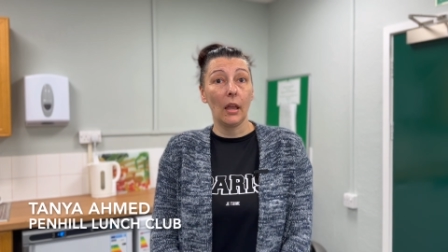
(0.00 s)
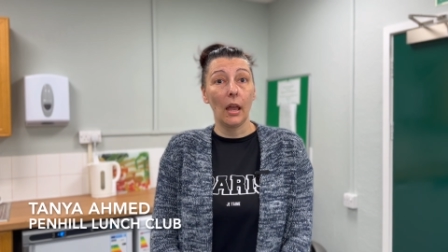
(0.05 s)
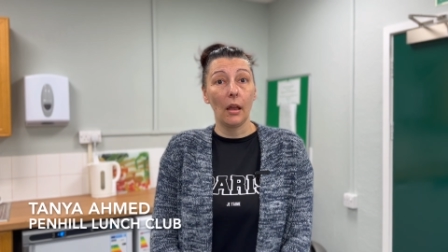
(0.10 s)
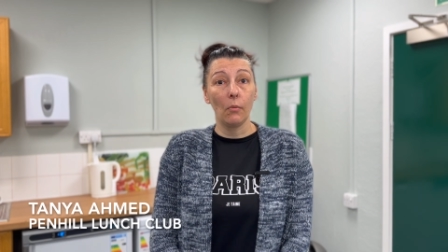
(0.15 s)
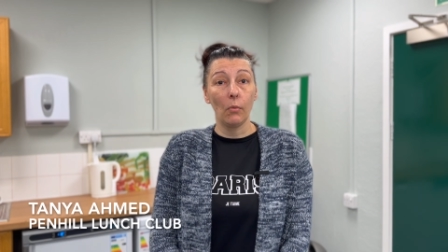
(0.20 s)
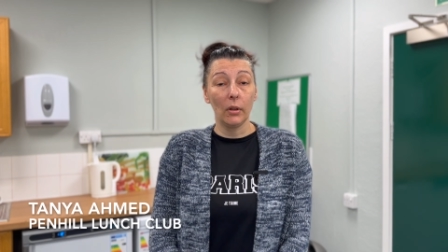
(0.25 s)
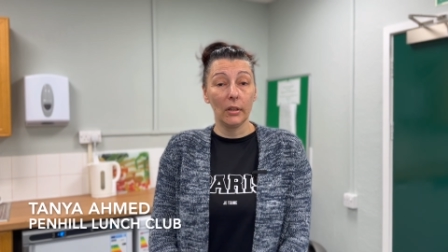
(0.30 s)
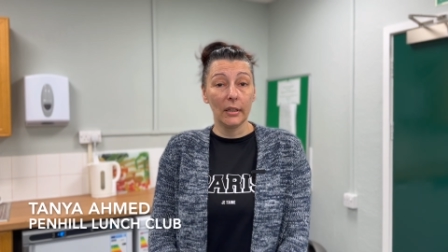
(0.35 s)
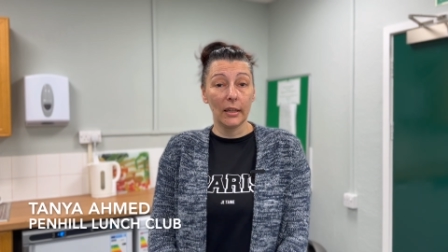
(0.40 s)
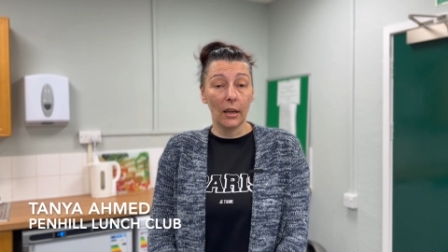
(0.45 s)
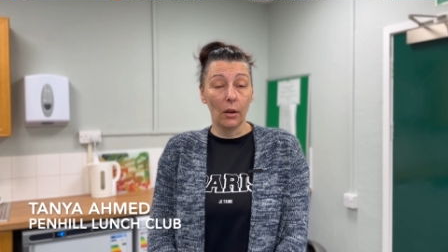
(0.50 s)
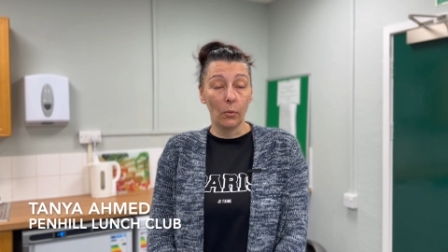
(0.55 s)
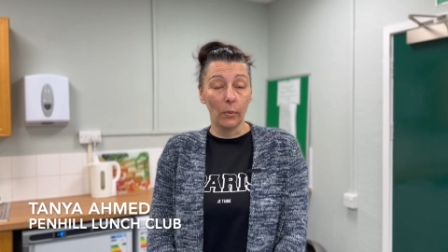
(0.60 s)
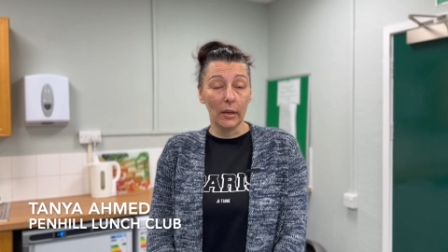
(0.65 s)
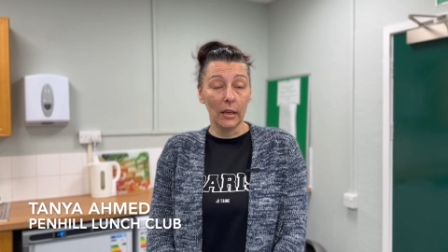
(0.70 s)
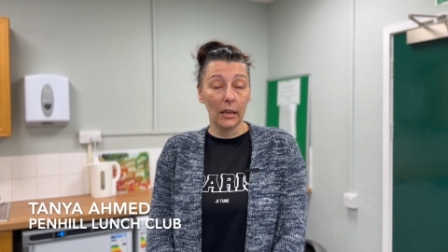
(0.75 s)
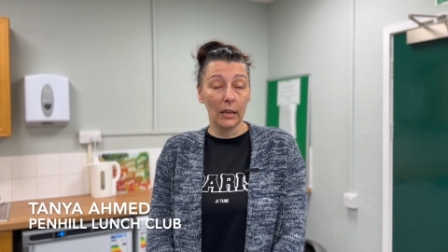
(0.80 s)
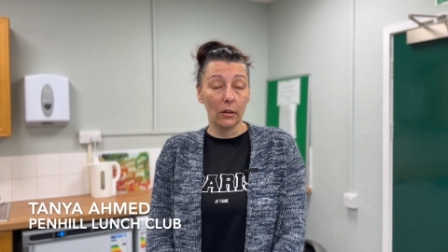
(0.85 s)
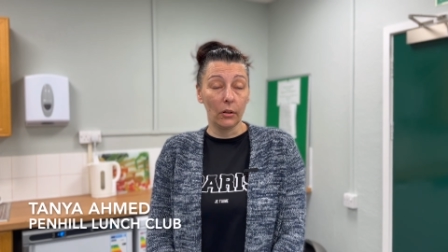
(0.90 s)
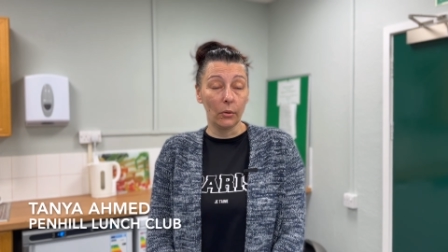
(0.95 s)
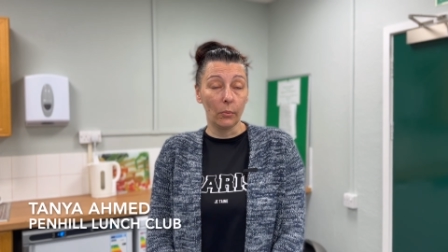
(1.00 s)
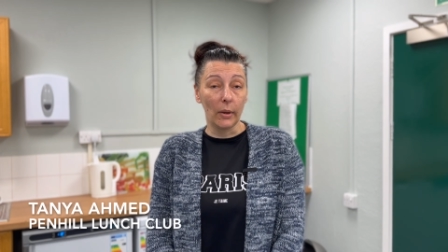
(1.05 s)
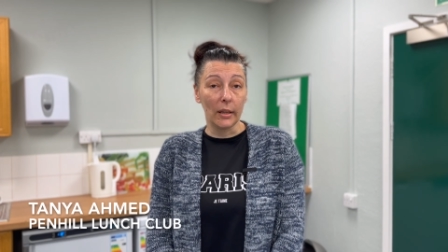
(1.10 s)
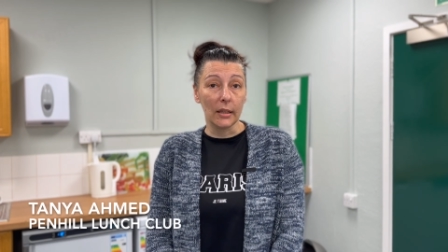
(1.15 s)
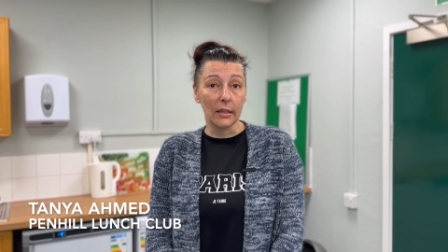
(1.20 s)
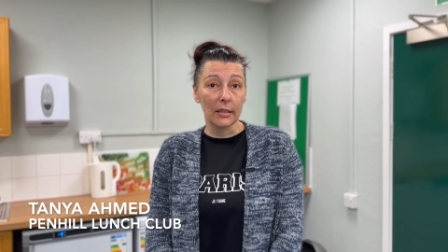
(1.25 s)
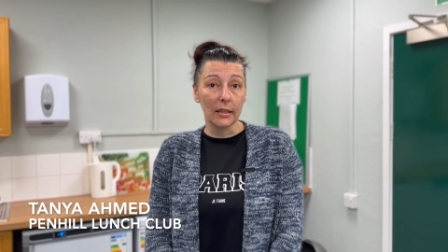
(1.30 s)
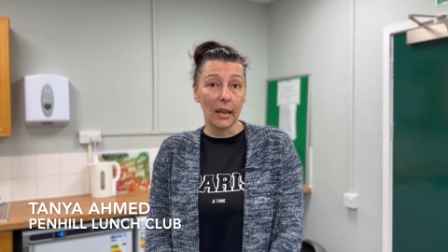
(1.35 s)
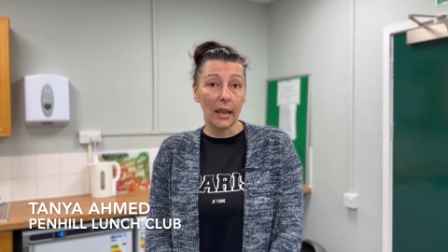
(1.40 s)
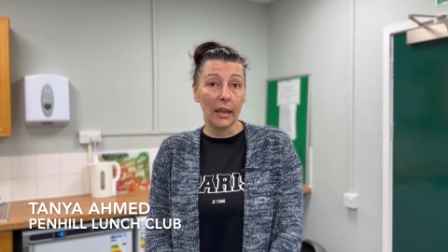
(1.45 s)
one day a week on a
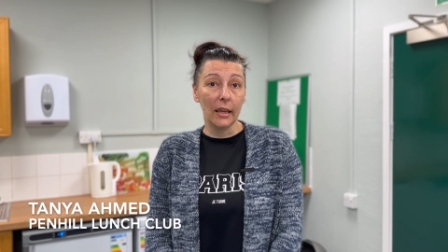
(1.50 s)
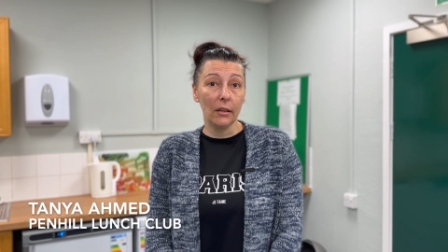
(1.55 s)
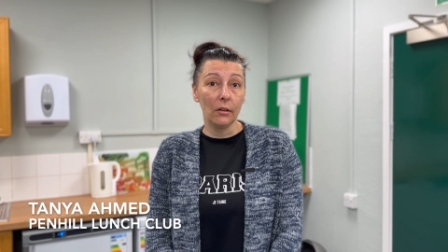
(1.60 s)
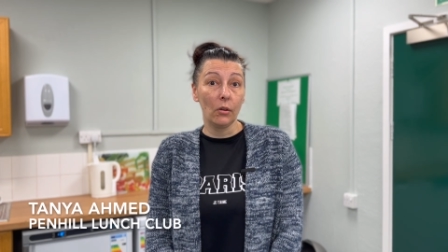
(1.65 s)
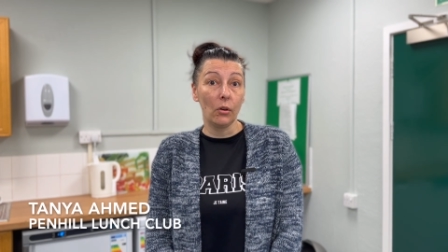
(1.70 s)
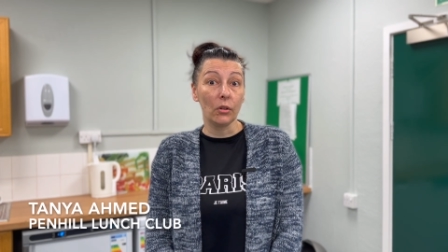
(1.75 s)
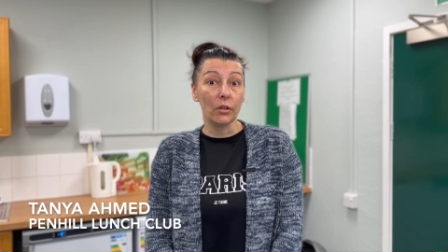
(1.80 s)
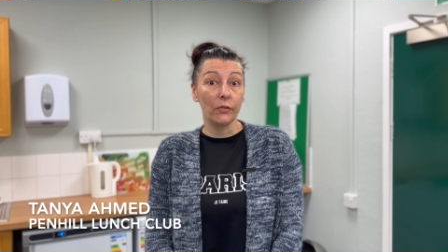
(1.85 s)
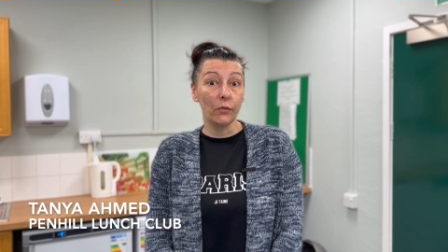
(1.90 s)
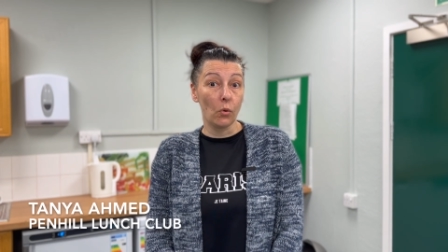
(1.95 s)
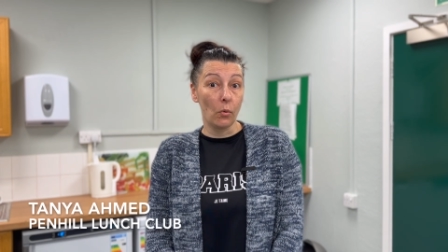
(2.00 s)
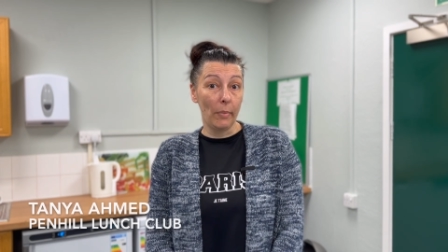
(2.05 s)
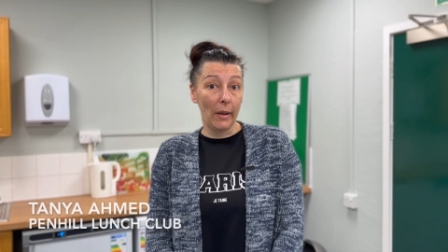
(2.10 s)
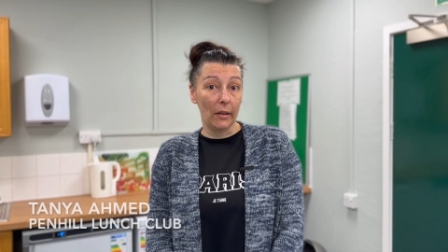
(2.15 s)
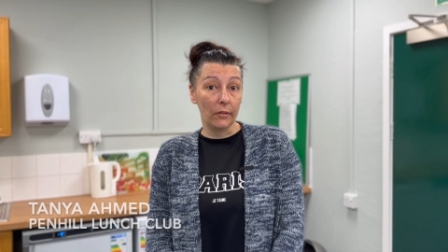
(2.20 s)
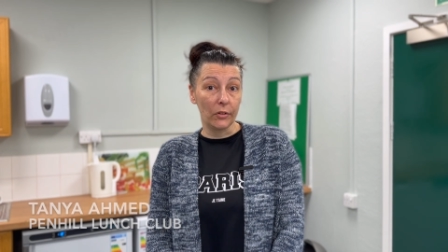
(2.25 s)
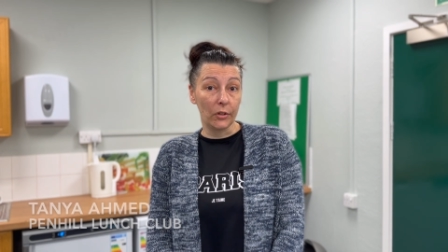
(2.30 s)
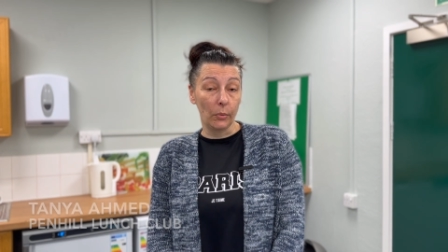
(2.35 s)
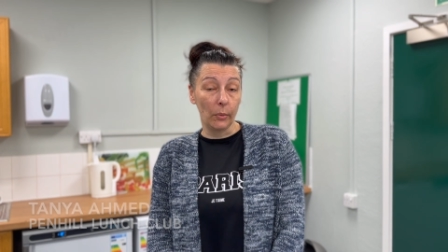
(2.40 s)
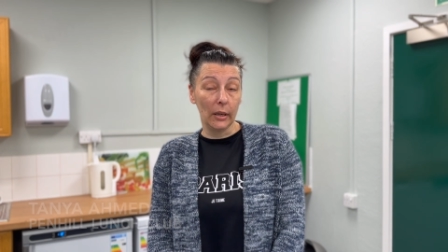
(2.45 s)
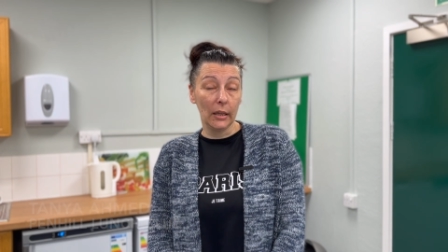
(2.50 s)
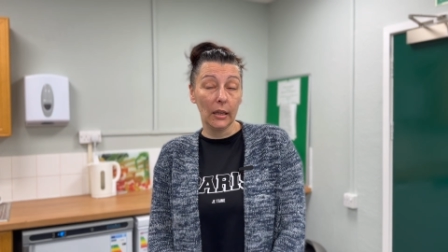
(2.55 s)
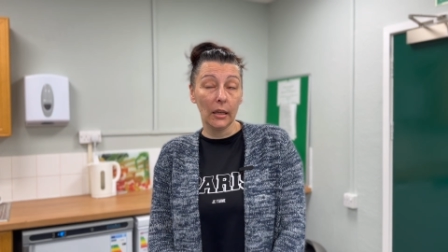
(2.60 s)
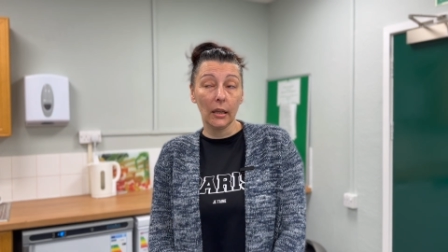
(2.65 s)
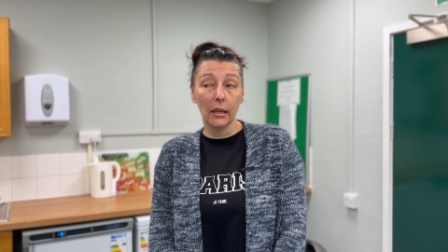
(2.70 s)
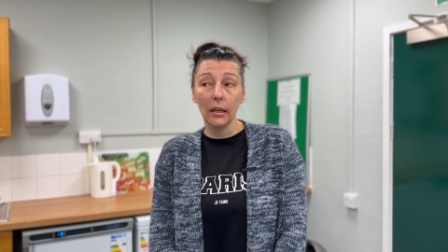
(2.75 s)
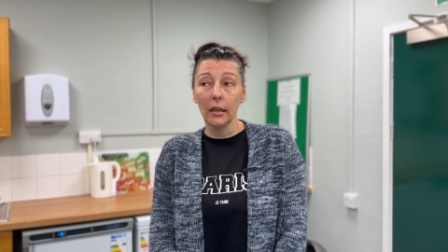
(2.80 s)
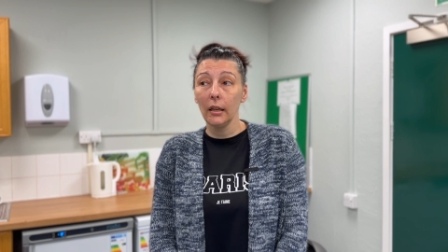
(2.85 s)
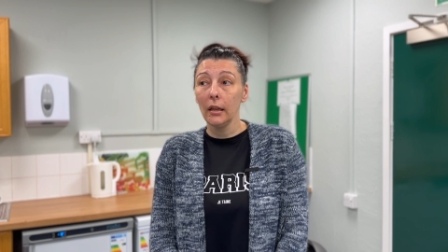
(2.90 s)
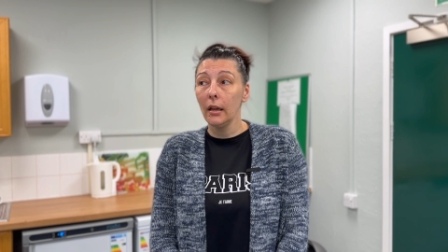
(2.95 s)
Wednesday, costs £4 a
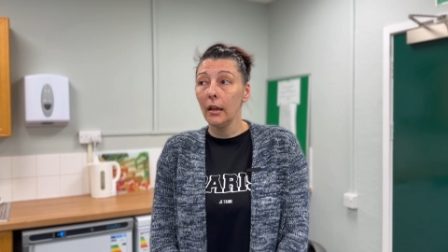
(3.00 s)
week.